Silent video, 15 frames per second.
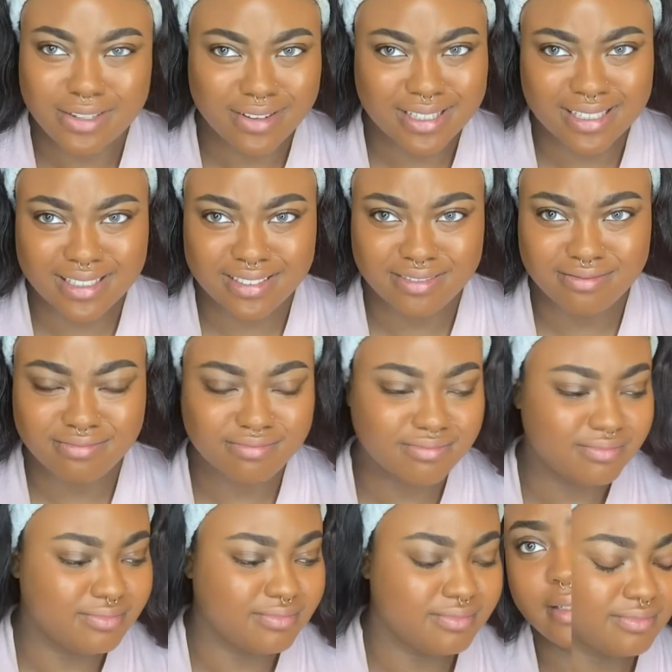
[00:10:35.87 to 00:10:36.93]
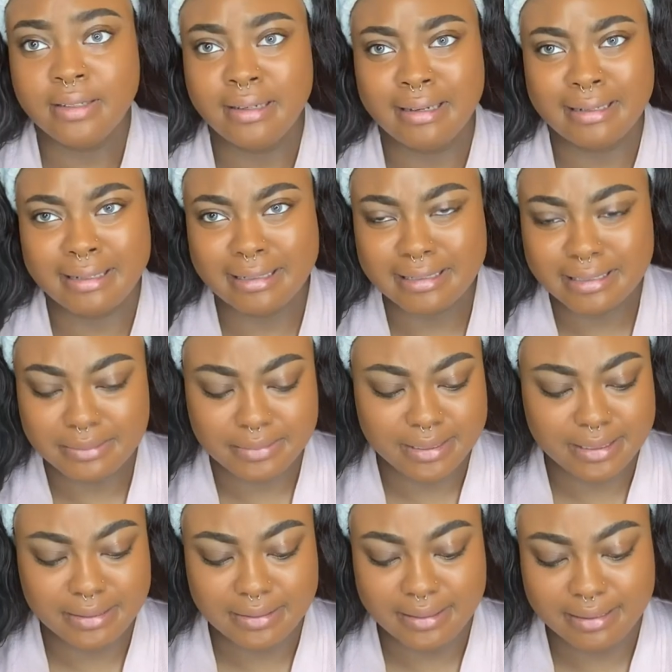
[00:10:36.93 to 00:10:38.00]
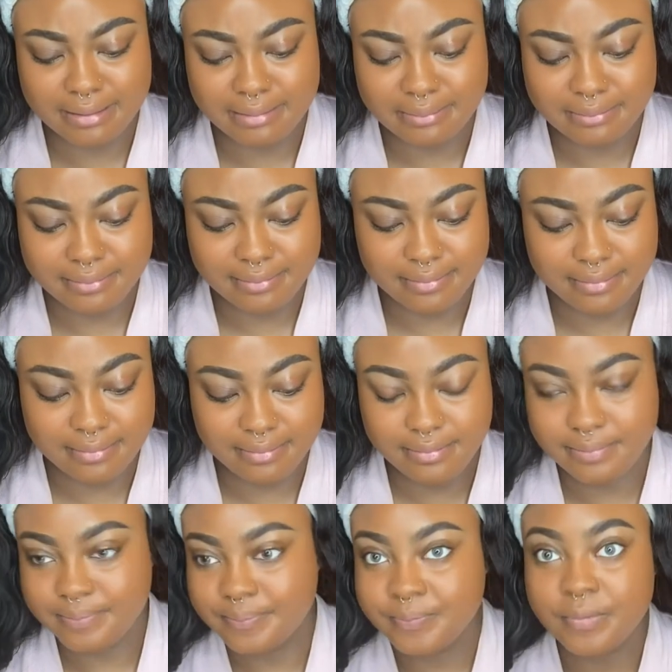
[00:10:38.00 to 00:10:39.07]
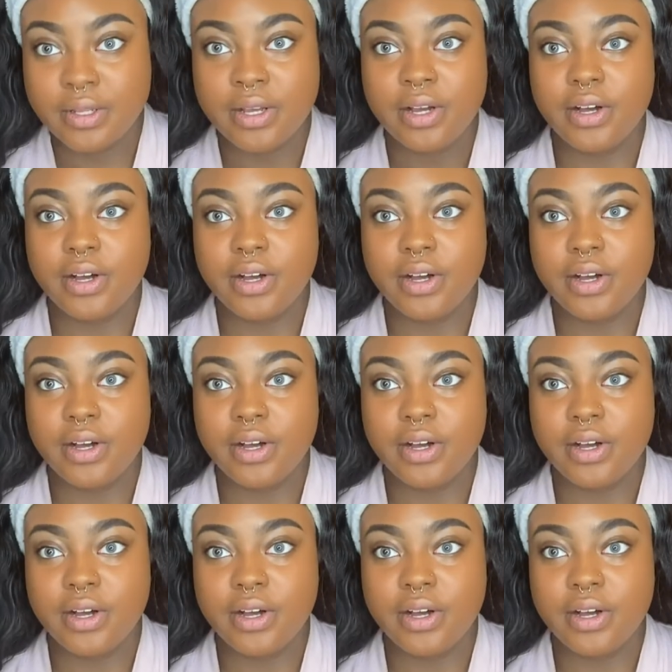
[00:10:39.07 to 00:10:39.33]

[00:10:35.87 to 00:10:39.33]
i I guess I'm gonna do it.